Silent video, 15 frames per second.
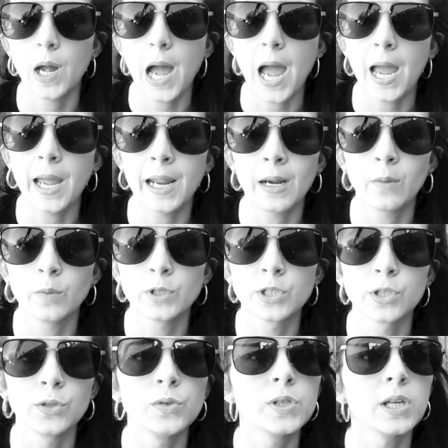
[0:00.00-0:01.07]
I was
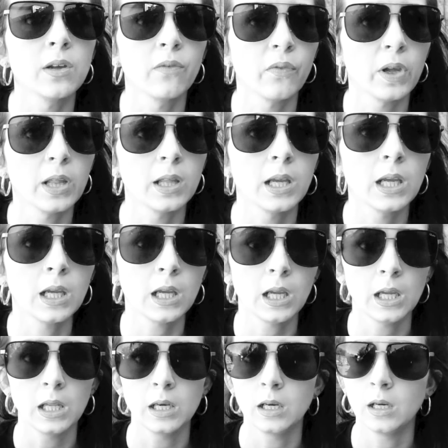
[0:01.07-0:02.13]
losing feeling
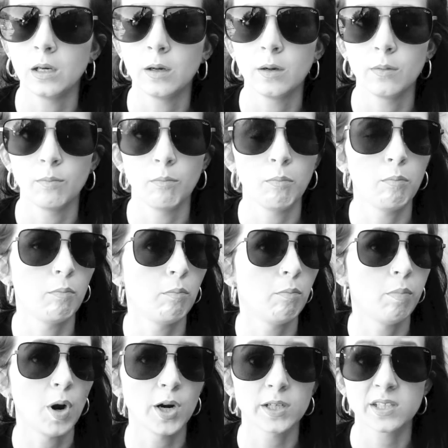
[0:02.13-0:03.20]
in
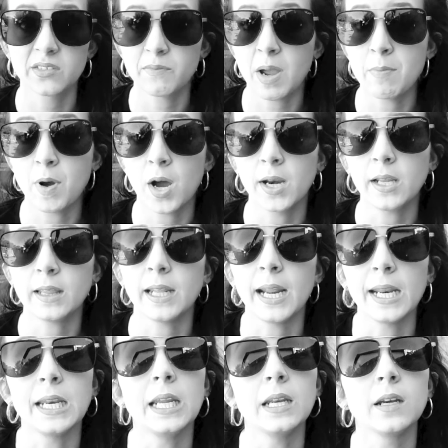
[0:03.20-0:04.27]
parts of my body that
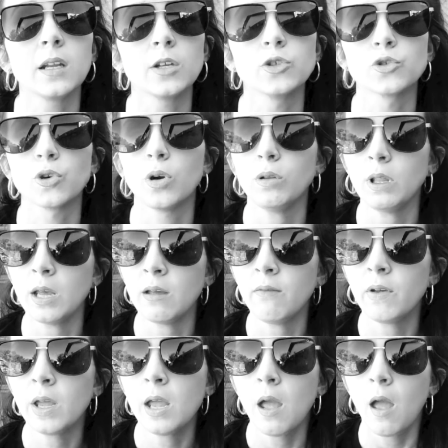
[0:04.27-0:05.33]
I needed control
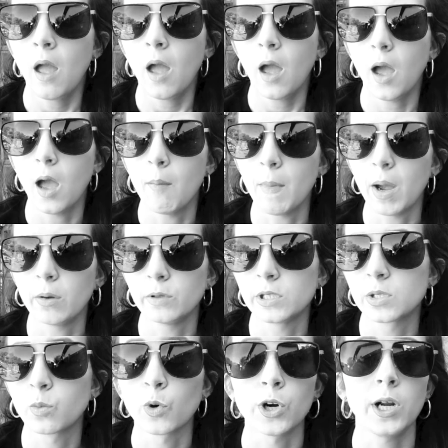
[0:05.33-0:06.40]
of. I
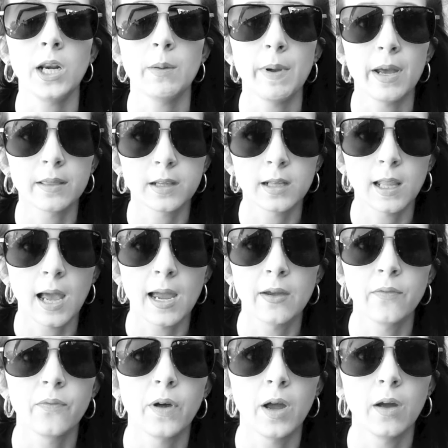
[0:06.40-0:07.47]
was worried about the
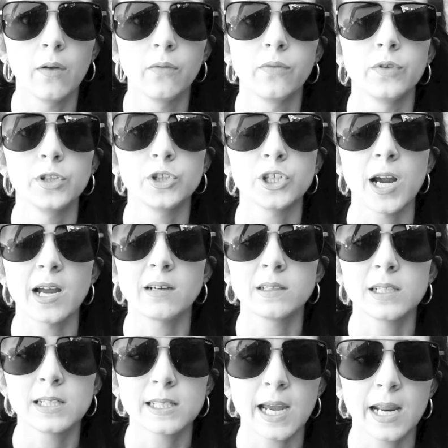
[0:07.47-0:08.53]
life of the
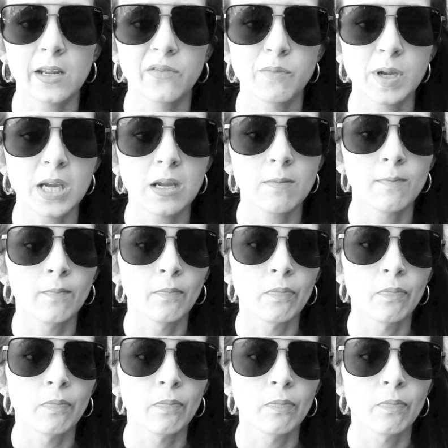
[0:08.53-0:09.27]
child inside of me.